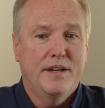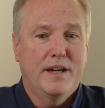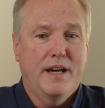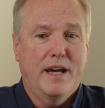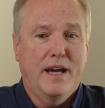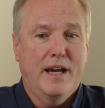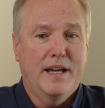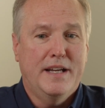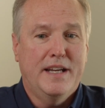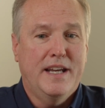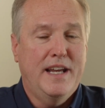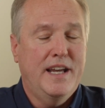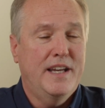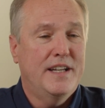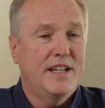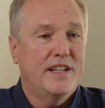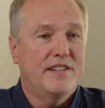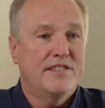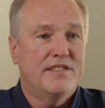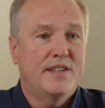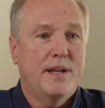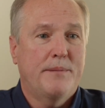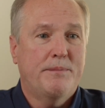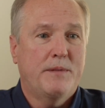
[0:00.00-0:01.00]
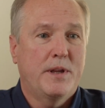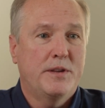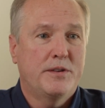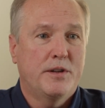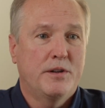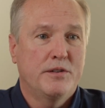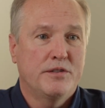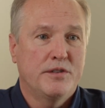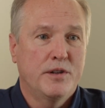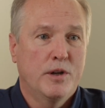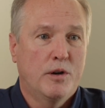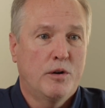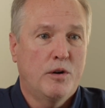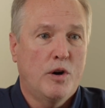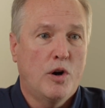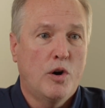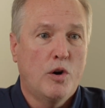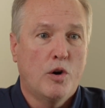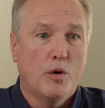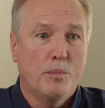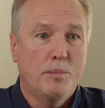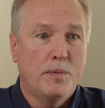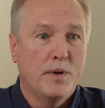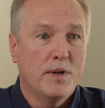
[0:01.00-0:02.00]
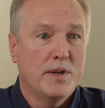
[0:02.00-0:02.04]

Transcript: I can't accept that there's no hope.